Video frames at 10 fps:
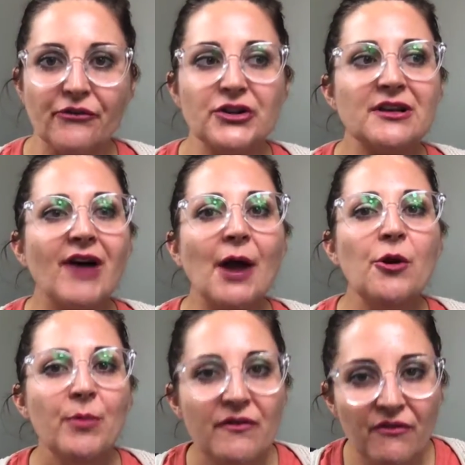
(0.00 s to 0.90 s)
First off, I would
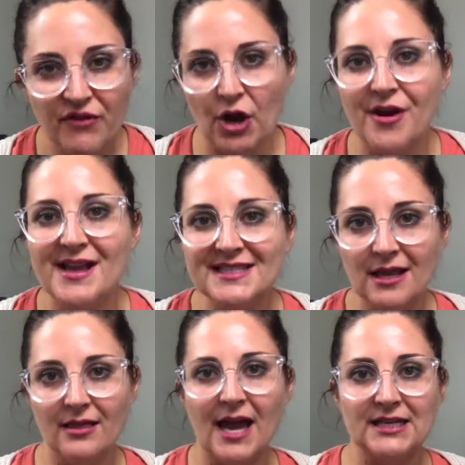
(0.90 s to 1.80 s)
be very
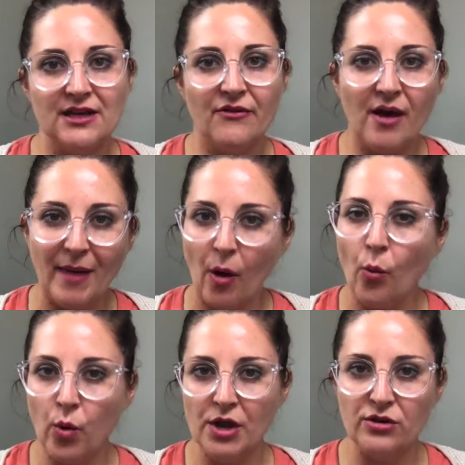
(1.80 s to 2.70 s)
selective about
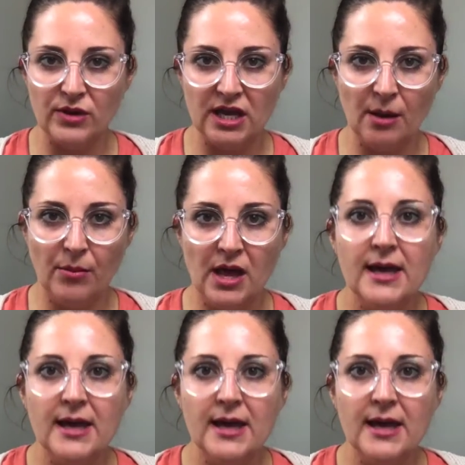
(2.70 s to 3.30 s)
what you keep.